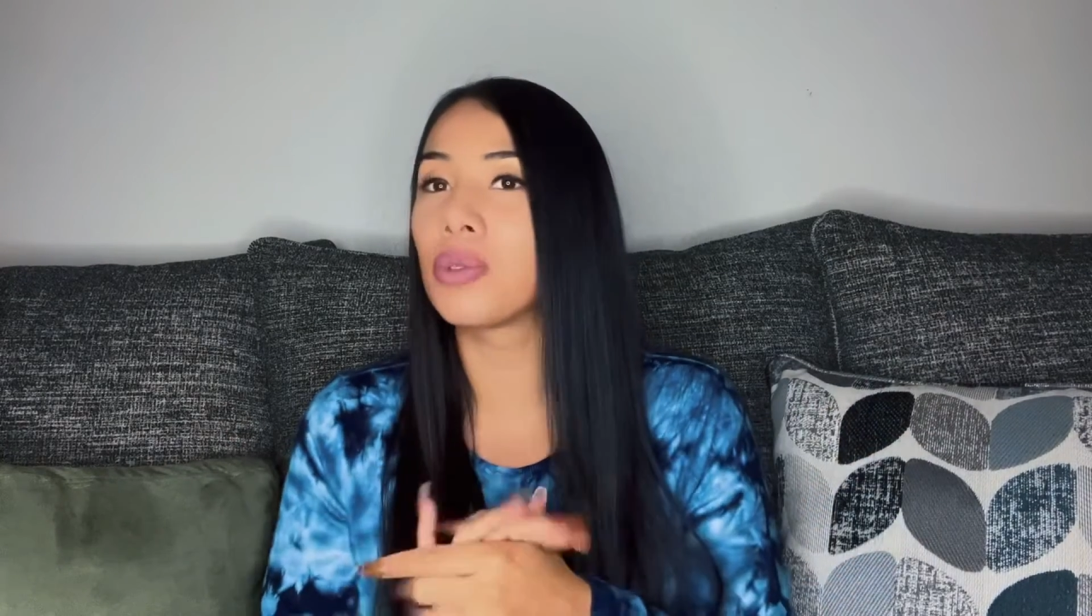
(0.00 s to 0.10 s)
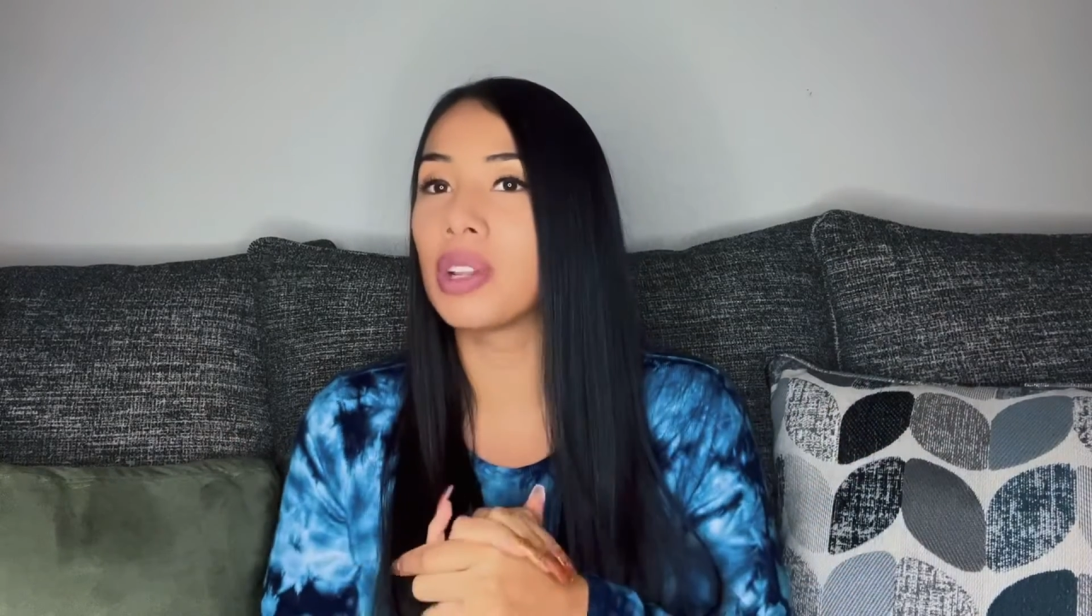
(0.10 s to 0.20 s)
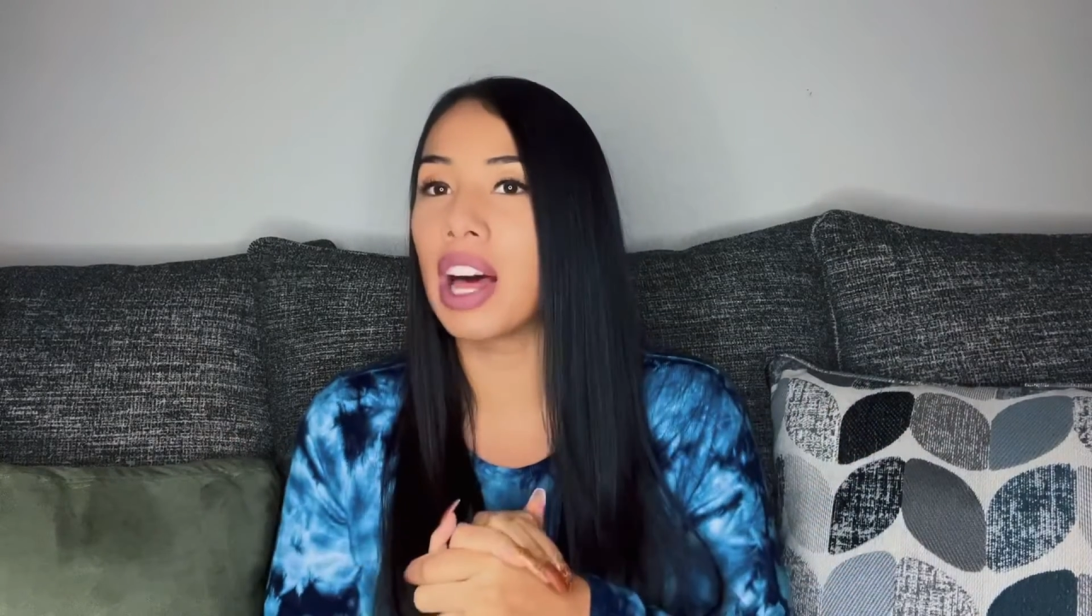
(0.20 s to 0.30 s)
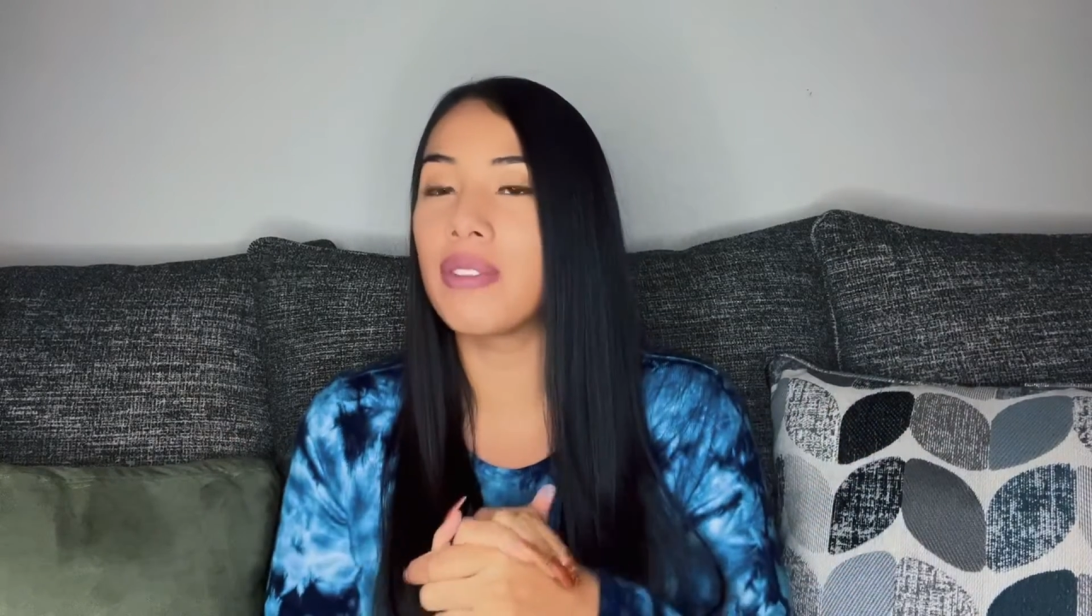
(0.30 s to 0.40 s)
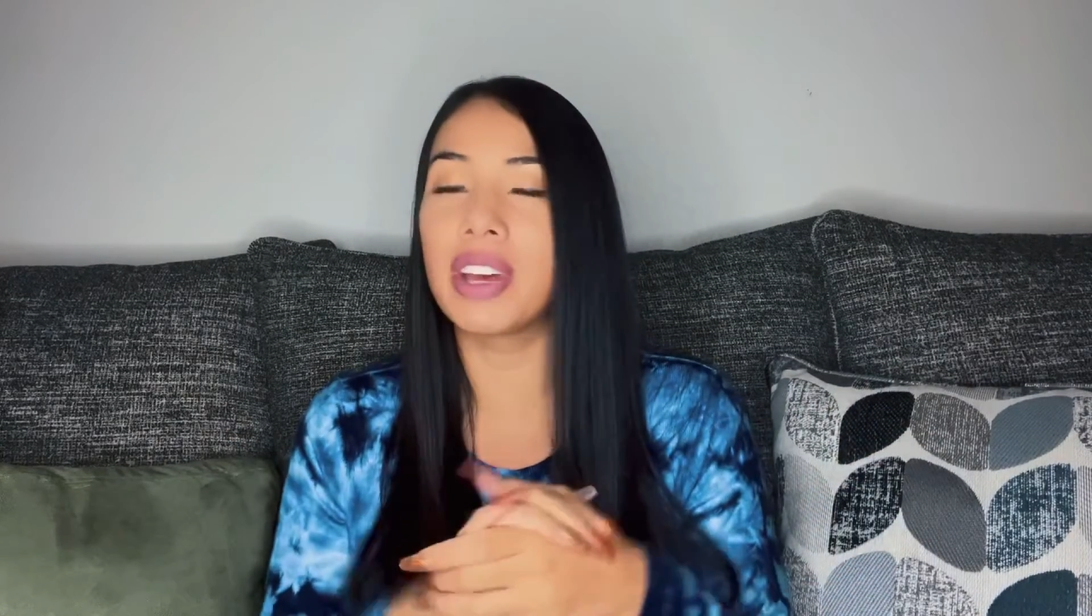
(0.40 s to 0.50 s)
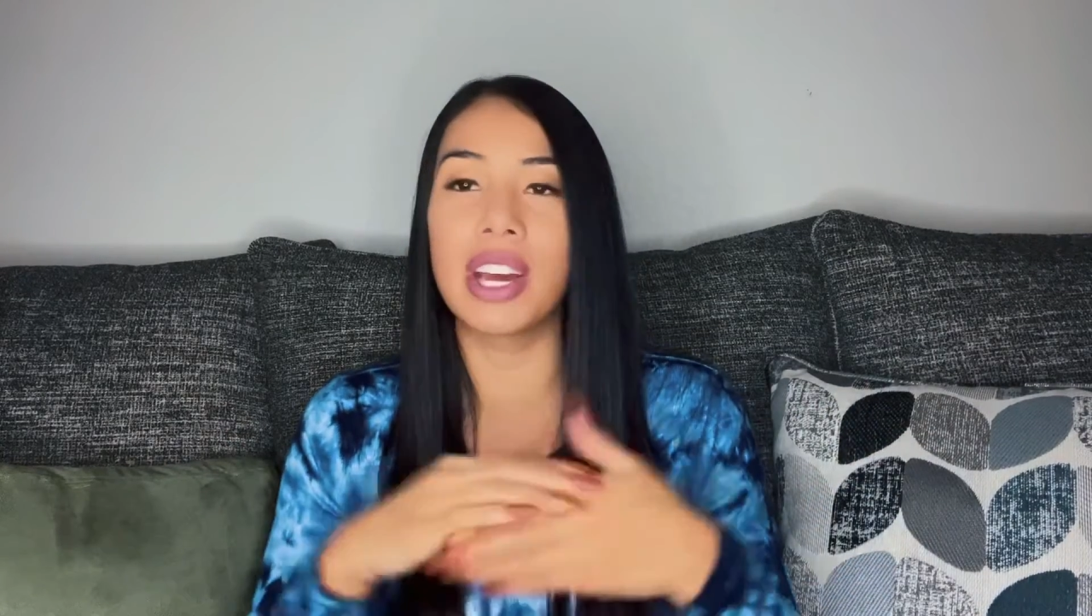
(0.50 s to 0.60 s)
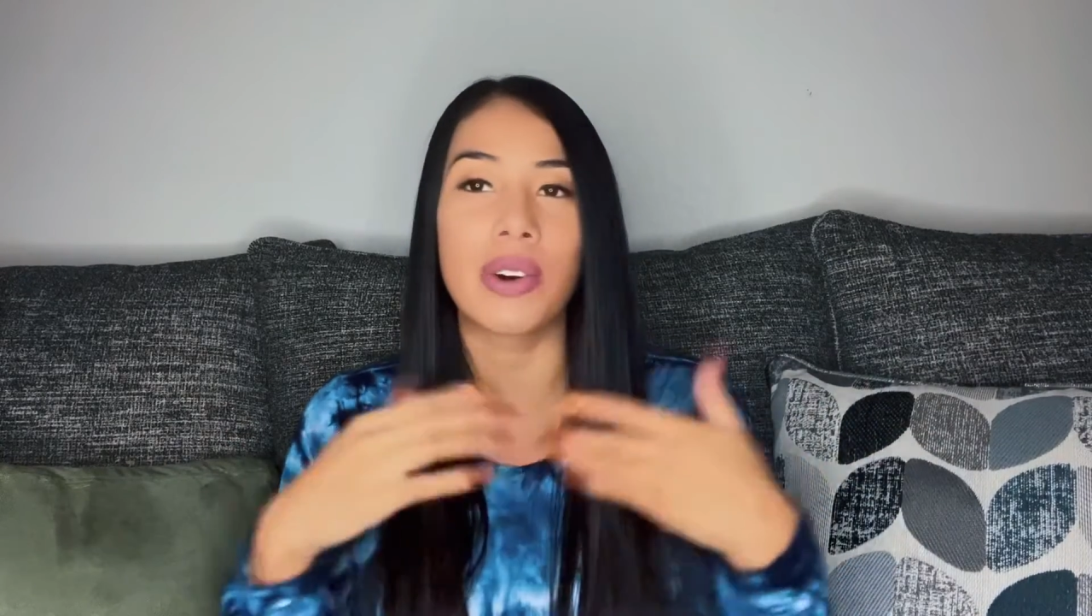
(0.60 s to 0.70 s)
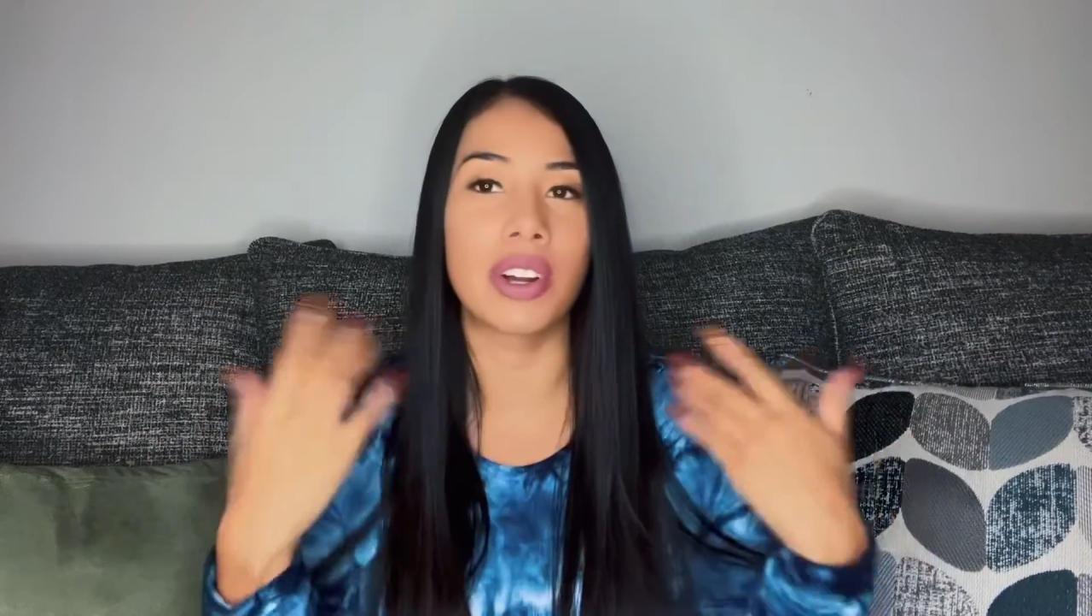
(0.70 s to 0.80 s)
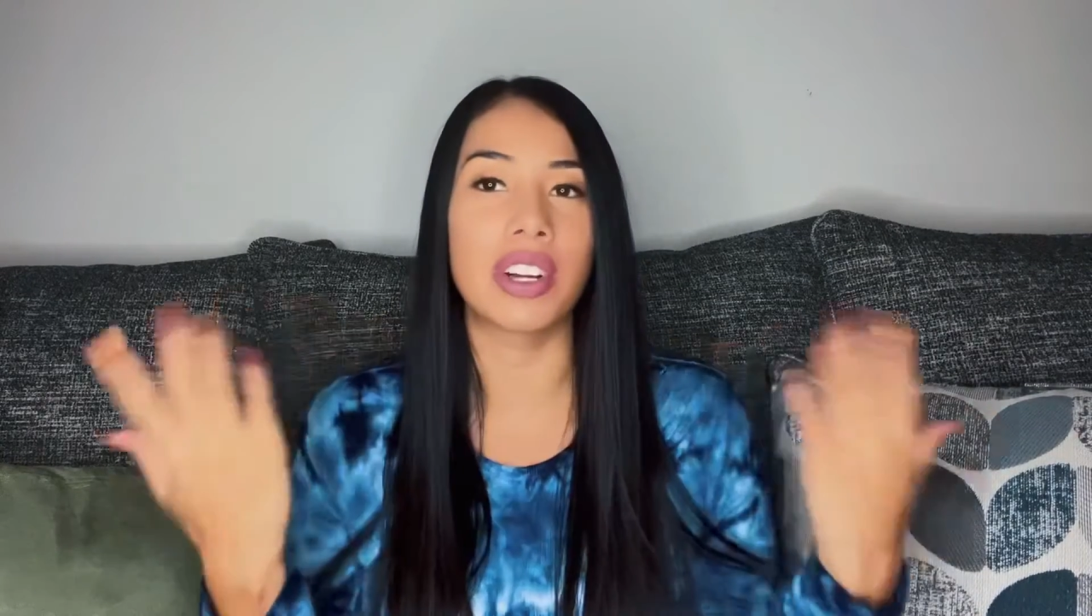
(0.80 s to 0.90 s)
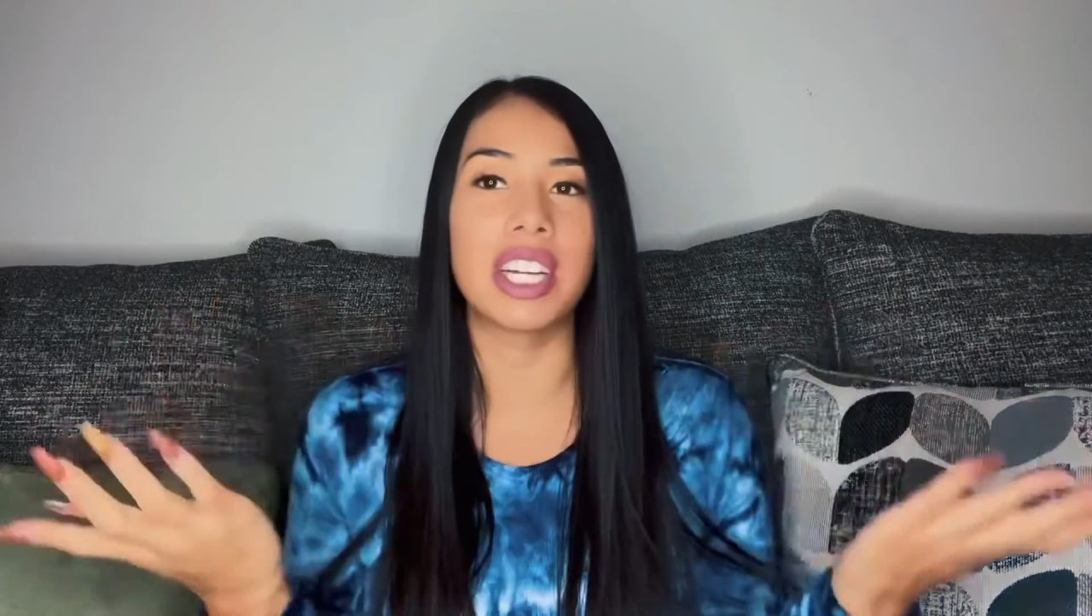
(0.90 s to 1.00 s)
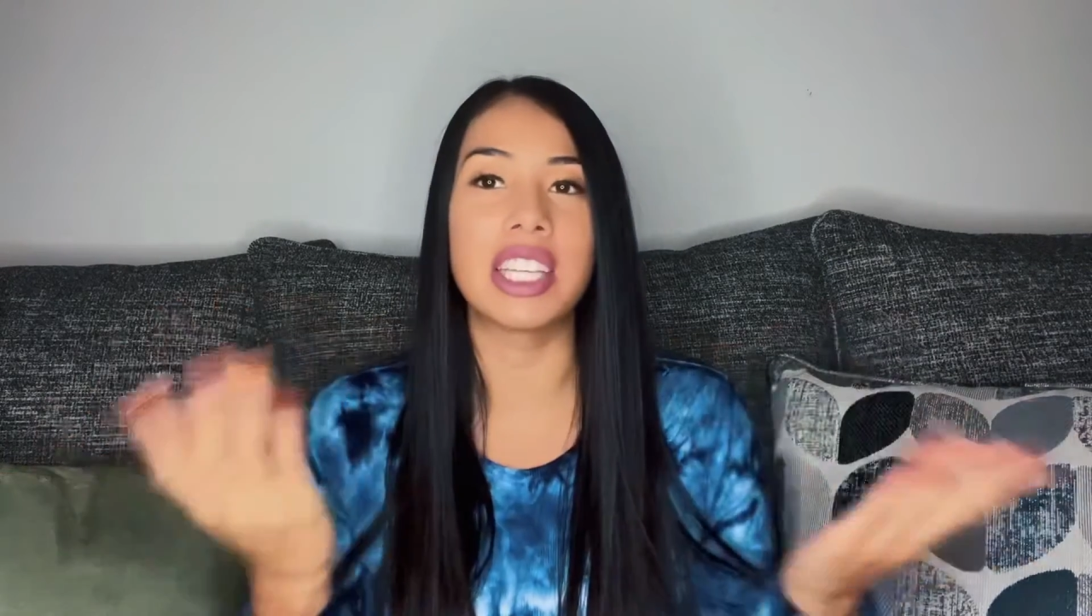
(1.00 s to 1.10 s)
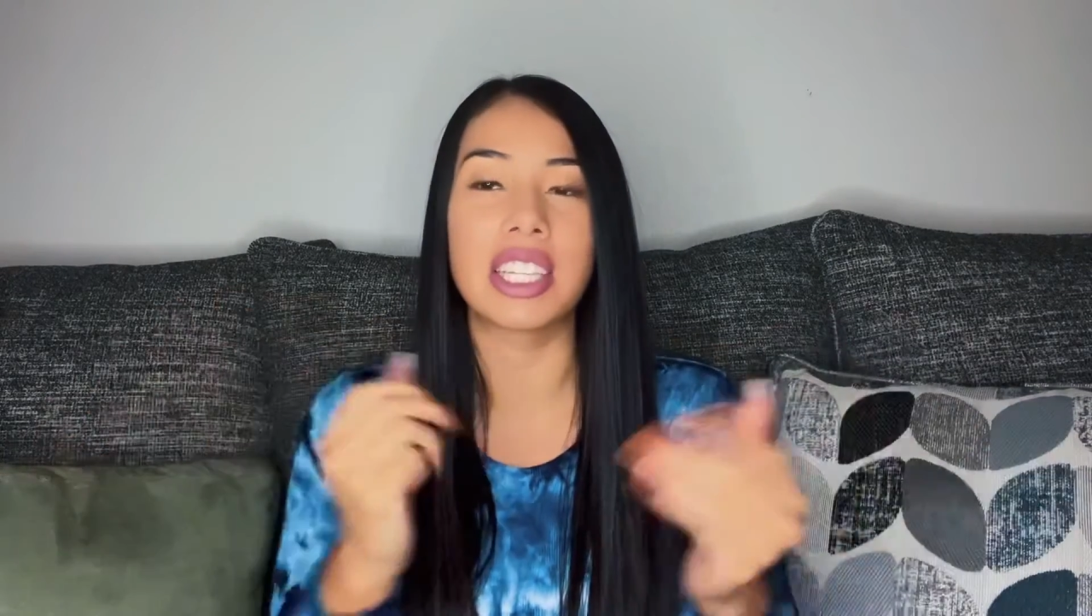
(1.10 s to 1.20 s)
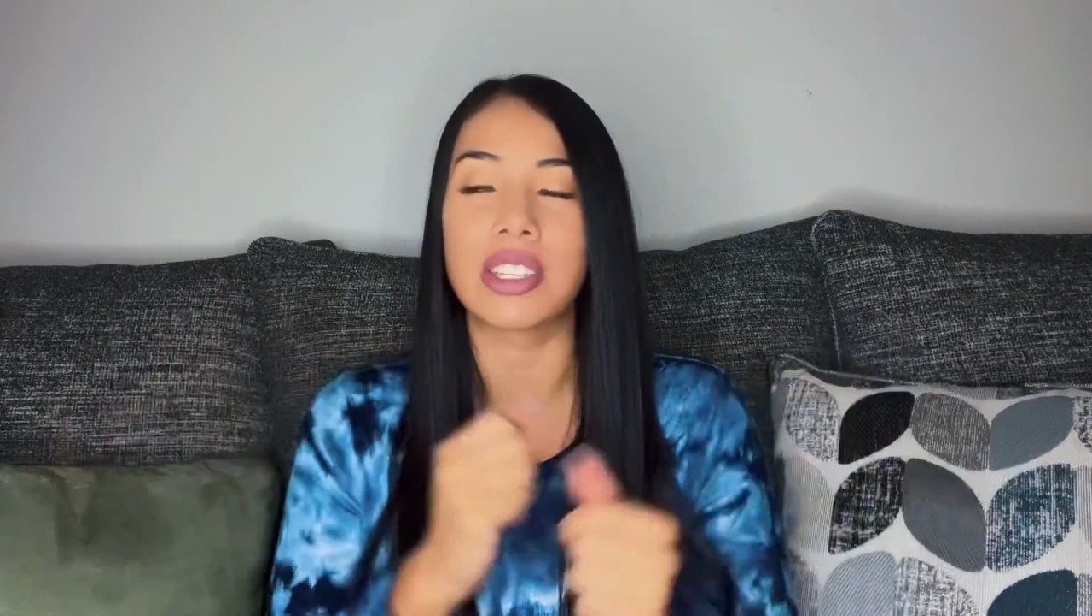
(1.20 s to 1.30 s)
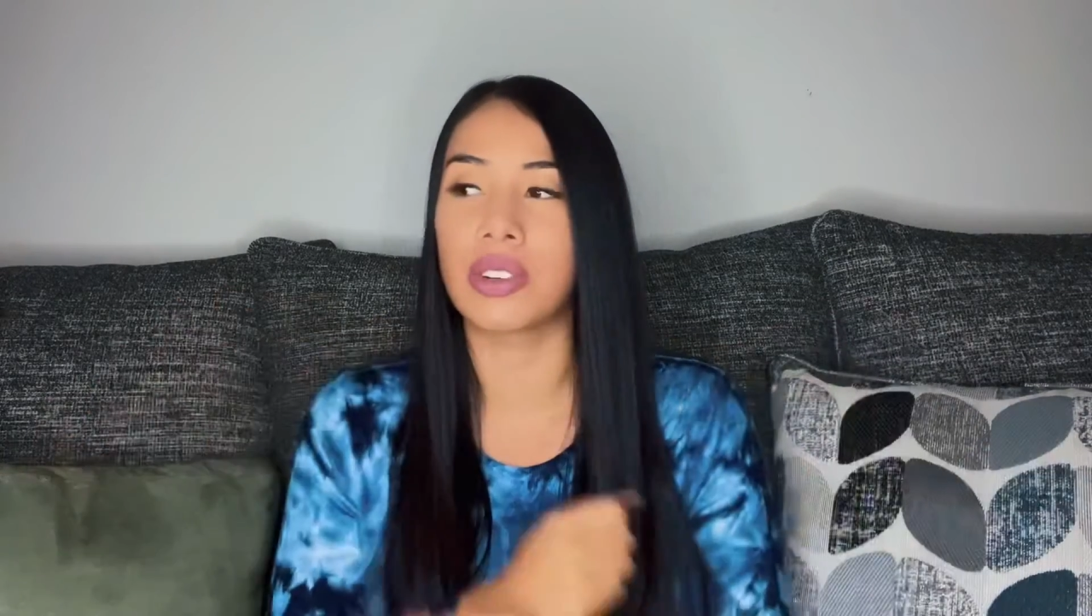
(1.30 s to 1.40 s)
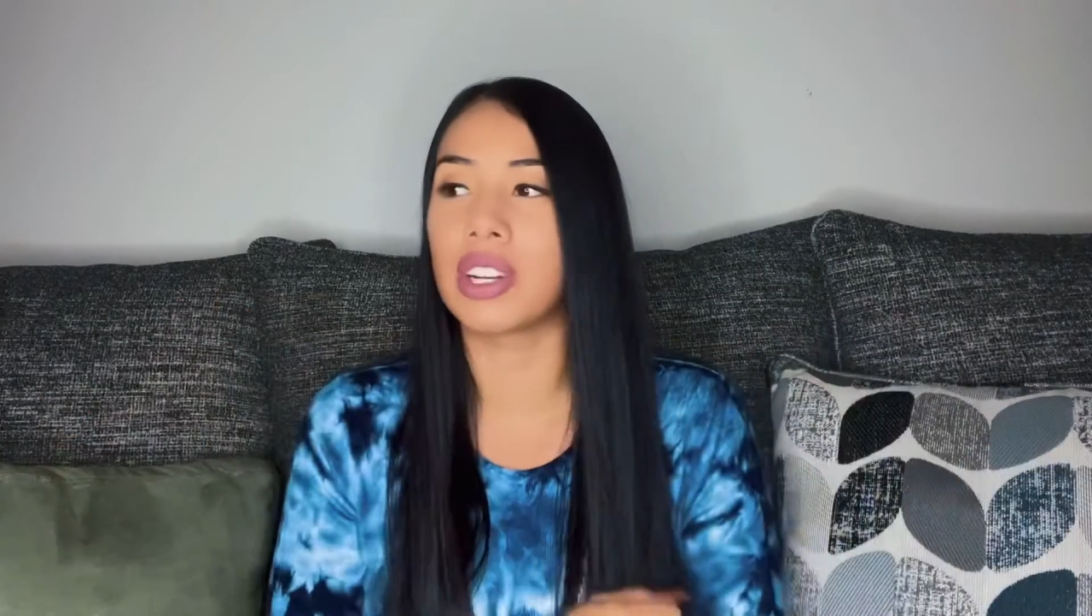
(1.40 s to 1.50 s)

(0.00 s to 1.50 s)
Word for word: love it or your nieces or your